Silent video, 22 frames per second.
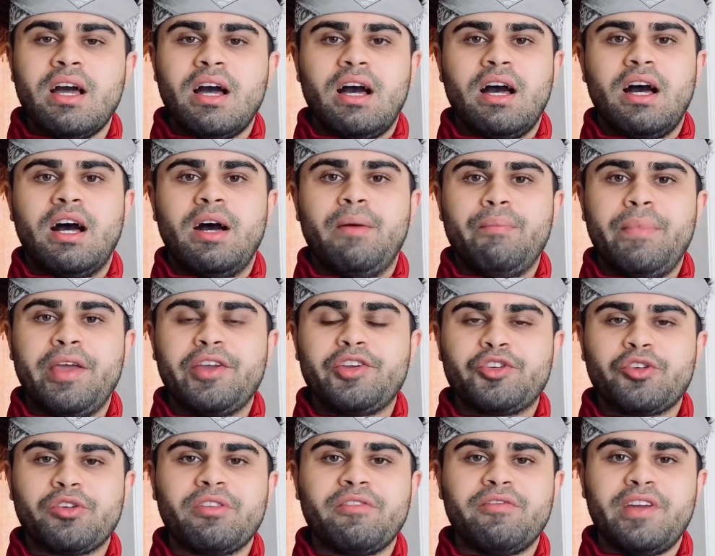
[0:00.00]
Uh, make
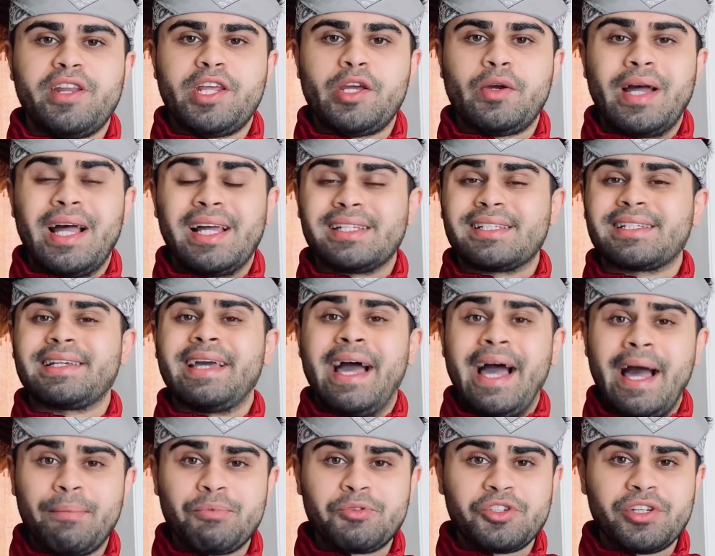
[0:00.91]
sure the video has
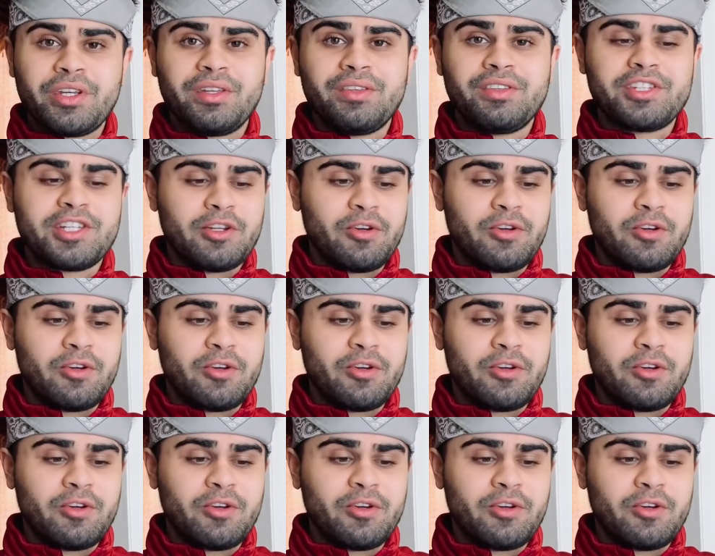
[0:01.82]
captions.